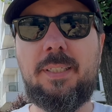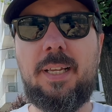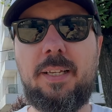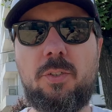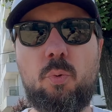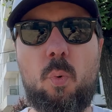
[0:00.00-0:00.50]

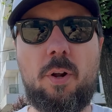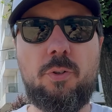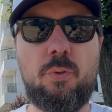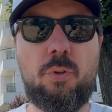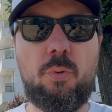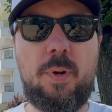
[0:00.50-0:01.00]
Test one,
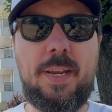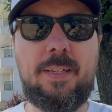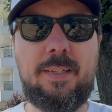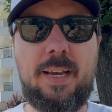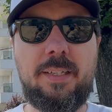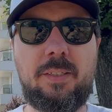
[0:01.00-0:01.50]
two, three,
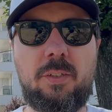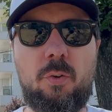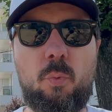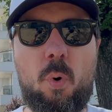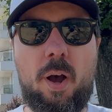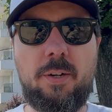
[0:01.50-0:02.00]
test
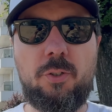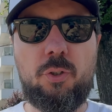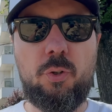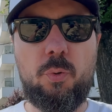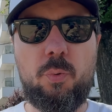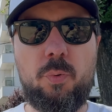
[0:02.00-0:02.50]
one,
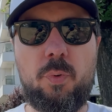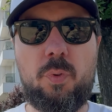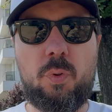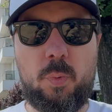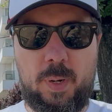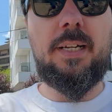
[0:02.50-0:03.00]
two,
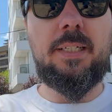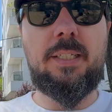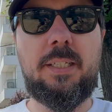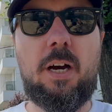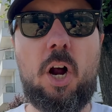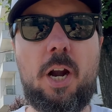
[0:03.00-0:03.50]
three.
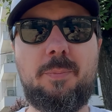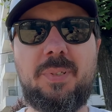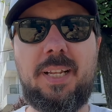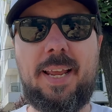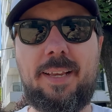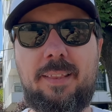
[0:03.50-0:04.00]
It's arm's
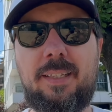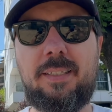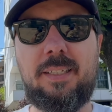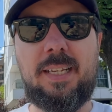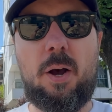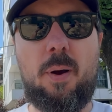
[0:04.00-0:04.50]
length. This
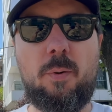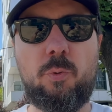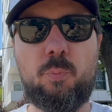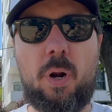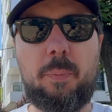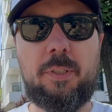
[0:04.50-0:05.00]
is how I
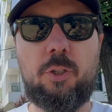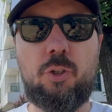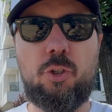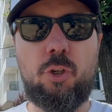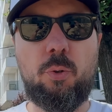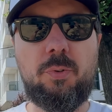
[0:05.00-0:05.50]
would probably
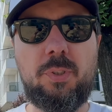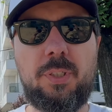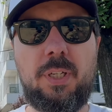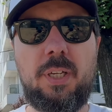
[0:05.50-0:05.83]
shoot.